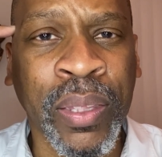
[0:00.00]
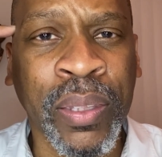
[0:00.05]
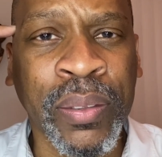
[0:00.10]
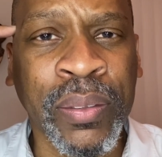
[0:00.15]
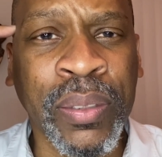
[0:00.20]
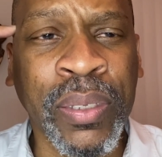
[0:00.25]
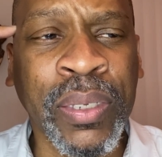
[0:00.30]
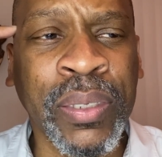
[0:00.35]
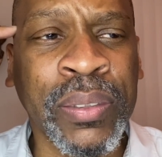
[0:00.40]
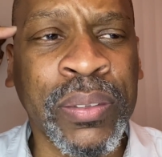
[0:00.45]

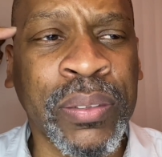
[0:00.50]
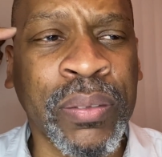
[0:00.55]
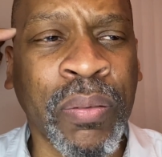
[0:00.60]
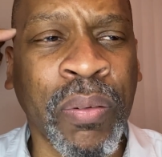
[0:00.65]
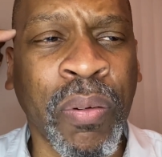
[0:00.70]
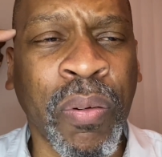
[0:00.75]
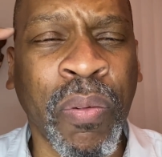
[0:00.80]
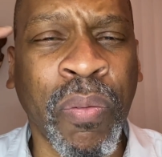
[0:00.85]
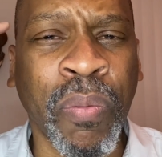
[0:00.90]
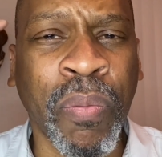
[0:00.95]
these
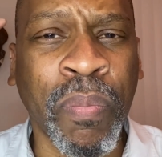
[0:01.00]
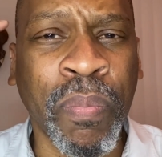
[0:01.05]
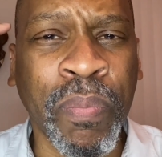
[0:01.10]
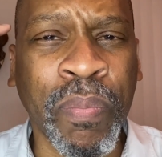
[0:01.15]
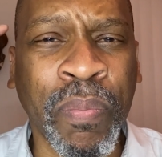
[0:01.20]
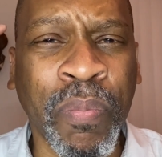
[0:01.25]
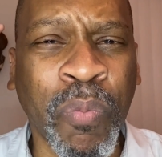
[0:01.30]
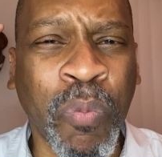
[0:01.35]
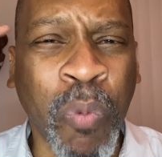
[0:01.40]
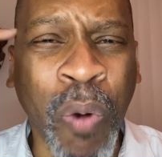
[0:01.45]

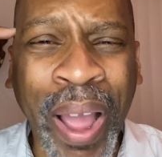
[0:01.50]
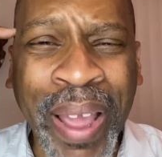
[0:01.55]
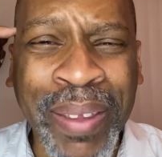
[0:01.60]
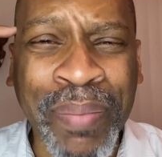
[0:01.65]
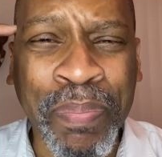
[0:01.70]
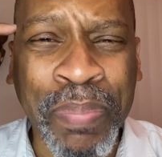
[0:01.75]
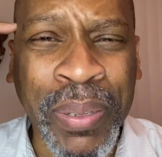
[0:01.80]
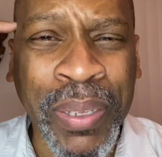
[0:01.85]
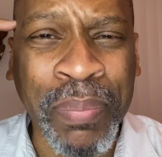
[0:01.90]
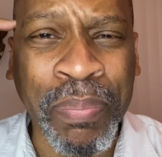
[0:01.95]

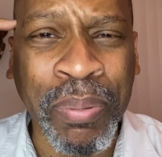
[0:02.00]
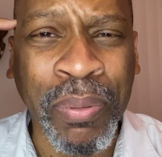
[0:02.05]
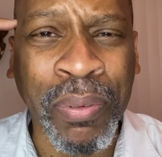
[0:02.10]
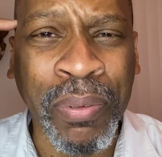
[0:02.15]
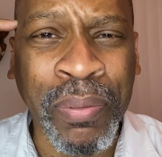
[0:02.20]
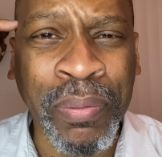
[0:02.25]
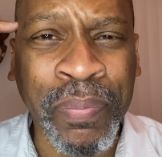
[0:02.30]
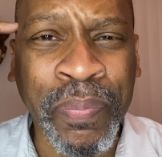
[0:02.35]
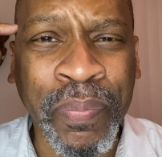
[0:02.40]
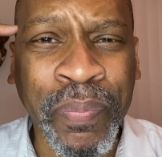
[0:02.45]
white
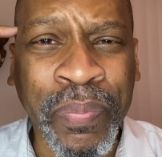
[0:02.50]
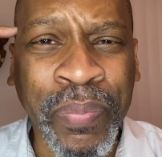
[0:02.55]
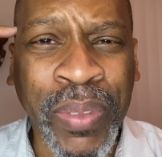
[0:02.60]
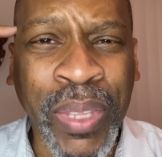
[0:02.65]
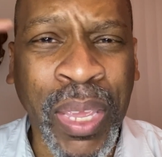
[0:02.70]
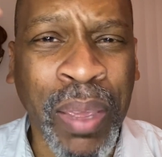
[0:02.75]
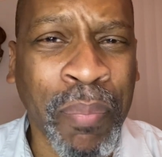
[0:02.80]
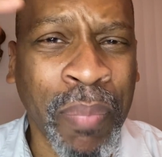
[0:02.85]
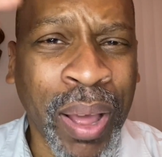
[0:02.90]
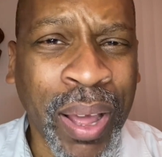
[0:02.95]
people
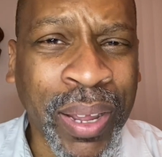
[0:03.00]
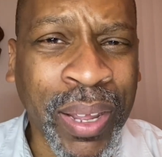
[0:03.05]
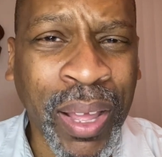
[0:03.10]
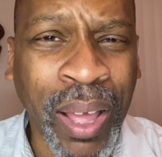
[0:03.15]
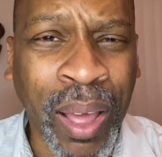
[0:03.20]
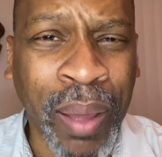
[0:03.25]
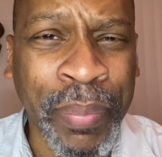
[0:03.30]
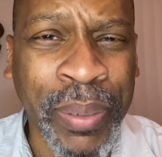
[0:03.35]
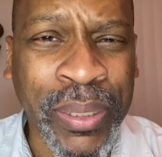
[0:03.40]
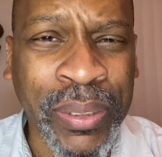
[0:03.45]
in my
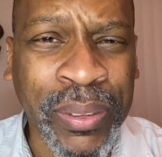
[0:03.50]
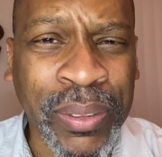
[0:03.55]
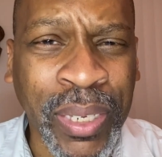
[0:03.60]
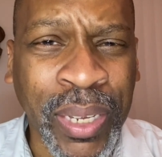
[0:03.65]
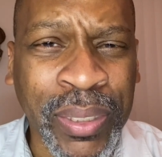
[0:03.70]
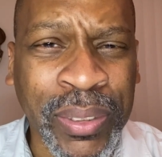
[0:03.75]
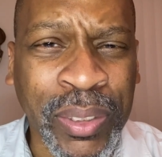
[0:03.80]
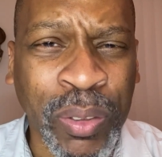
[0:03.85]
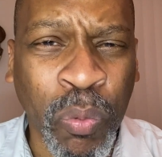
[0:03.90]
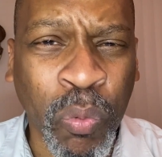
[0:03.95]
comment
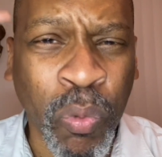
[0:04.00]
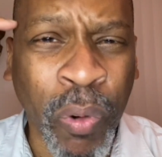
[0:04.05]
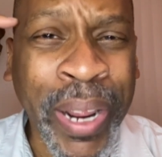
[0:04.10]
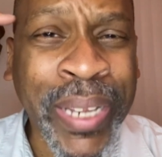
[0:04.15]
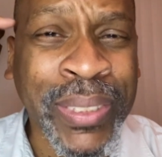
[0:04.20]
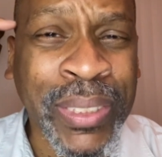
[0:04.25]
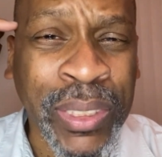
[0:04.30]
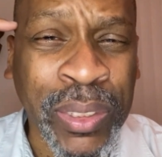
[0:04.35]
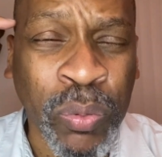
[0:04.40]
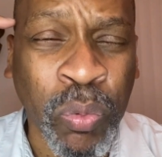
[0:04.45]
section.
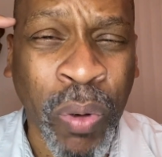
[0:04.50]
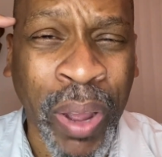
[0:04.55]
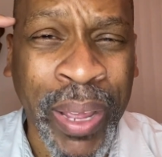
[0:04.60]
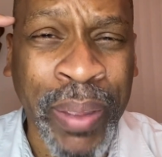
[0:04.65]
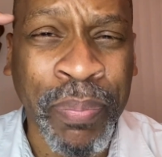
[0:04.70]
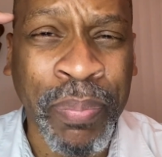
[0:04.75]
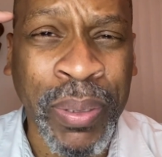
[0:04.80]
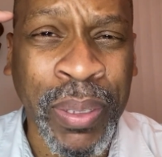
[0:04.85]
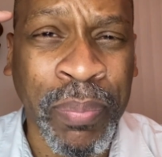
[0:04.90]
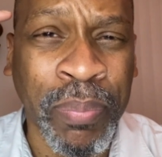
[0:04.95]
Racist
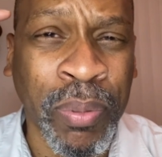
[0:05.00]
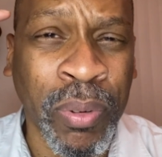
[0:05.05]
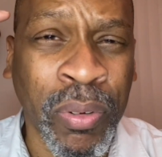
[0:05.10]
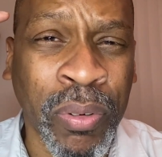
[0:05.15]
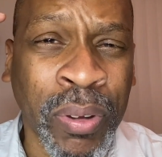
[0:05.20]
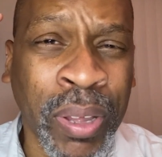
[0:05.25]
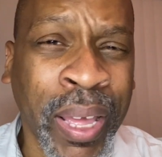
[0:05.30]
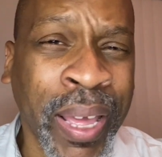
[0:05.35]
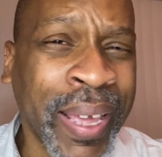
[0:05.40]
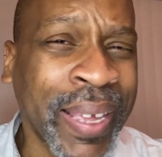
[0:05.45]
white
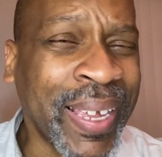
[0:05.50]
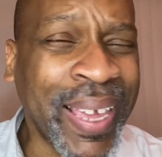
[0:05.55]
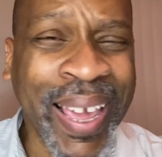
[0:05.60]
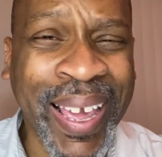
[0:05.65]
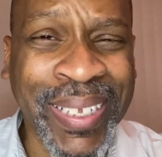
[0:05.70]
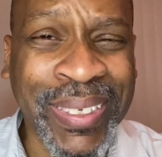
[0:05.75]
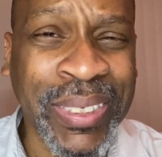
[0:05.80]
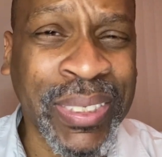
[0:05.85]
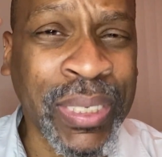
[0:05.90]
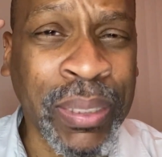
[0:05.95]
people
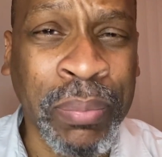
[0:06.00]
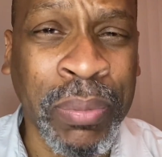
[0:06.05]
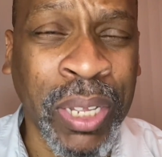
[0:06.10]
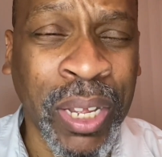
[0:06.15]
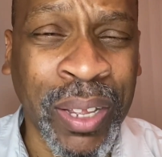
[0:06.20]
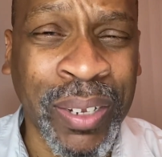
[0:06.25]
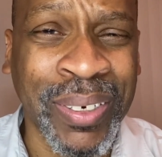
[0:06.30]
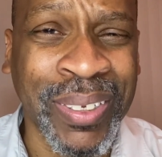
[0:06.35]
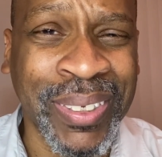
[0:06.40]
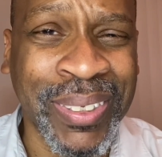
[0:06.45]
can't seem to
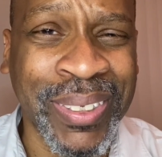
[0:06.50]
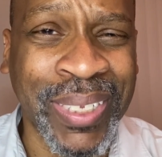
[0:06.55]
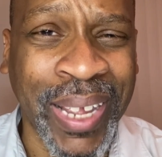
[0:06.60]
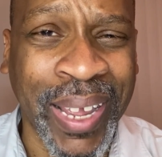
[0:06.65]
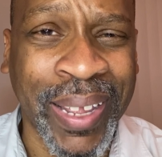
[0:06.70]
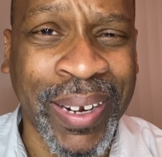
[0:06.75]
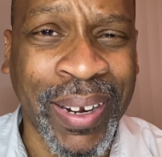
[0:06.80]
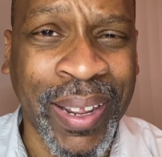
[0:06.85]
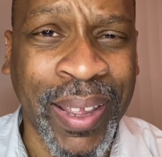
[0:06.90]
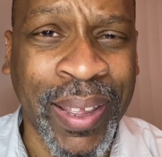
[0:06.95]

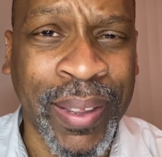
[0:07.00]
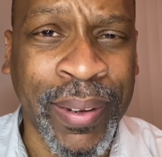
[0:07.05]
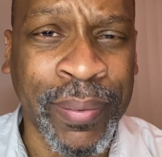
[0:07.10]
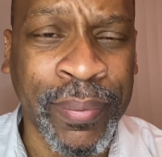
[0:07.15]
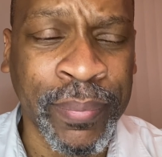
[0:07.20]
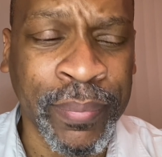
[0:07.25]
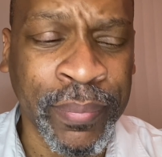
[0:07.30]
understand that.